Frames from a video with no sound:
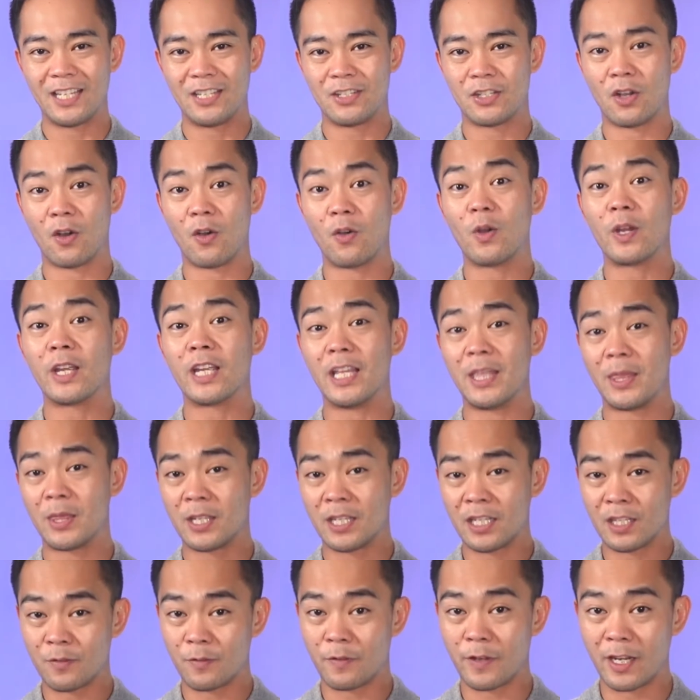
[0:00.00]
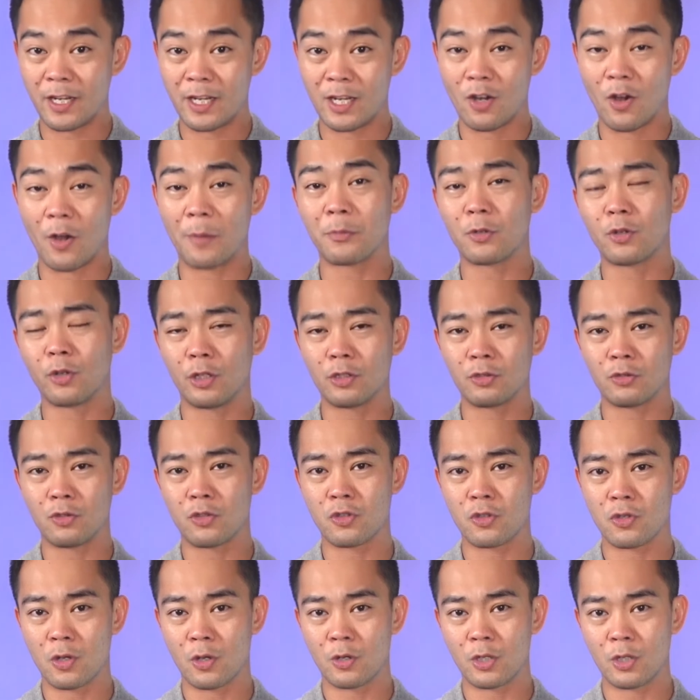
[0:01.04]
So in this video, I'm going to
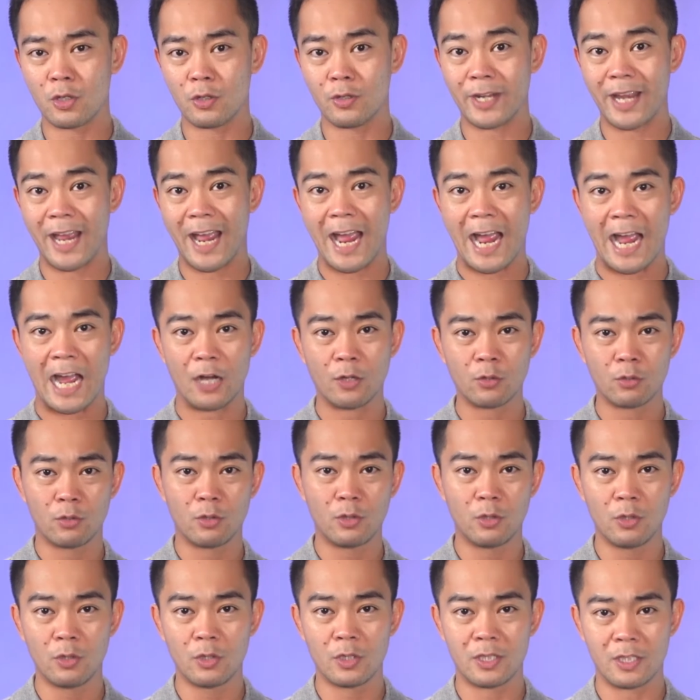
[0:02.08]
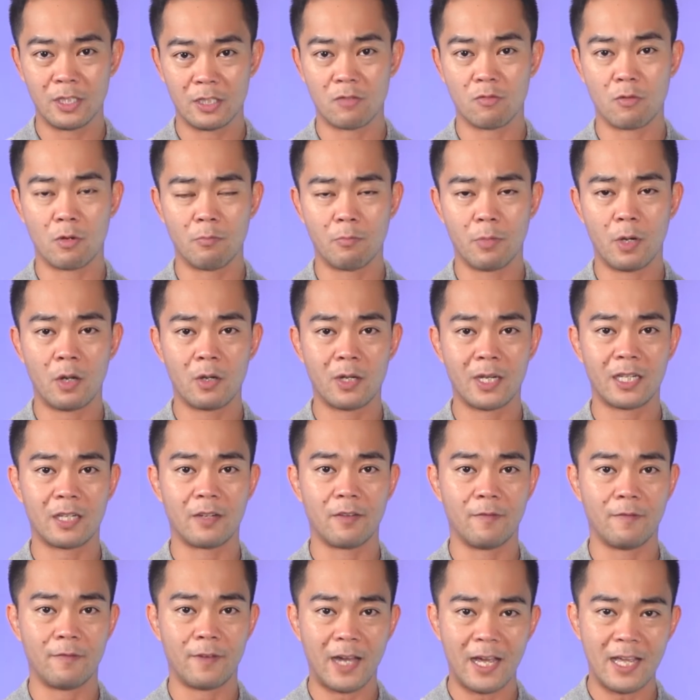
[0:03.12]
show you on how to use this robotic
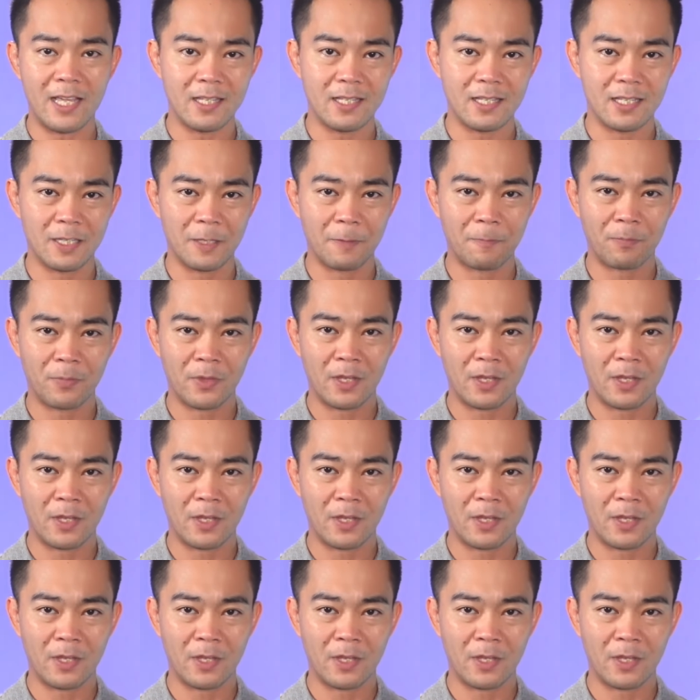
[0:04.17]
device